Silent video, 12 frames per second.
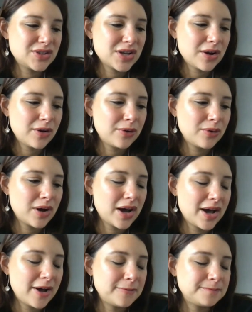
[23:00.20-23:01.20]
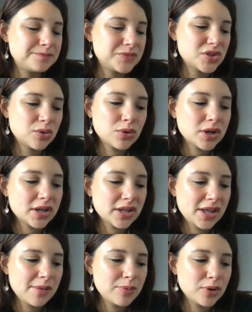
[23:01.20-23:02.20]
so we're going
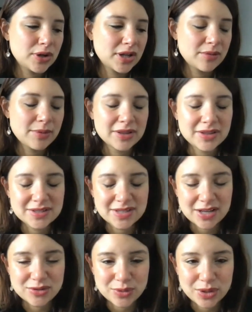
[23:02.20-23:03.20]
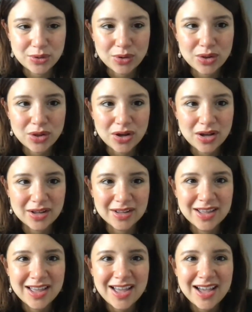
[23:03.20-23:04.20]
to keep learning about this as we go
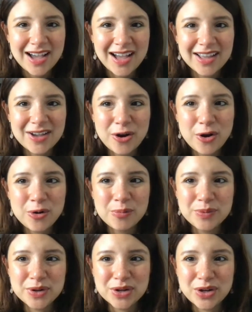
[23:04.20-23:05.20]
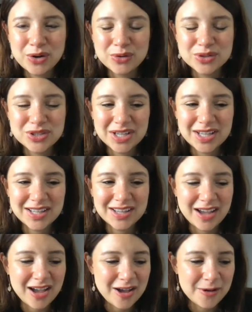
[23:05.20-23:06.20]
along. I hope your coaching
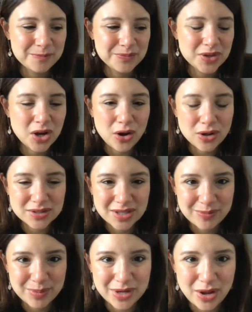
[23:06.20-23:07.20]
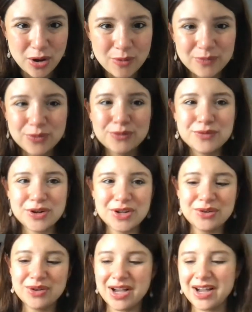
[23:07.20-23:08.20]
calls have been helpful for
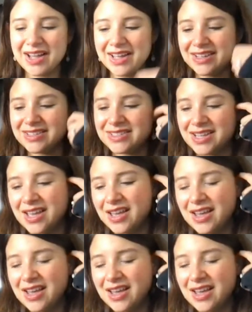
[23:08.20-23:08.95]
you guys.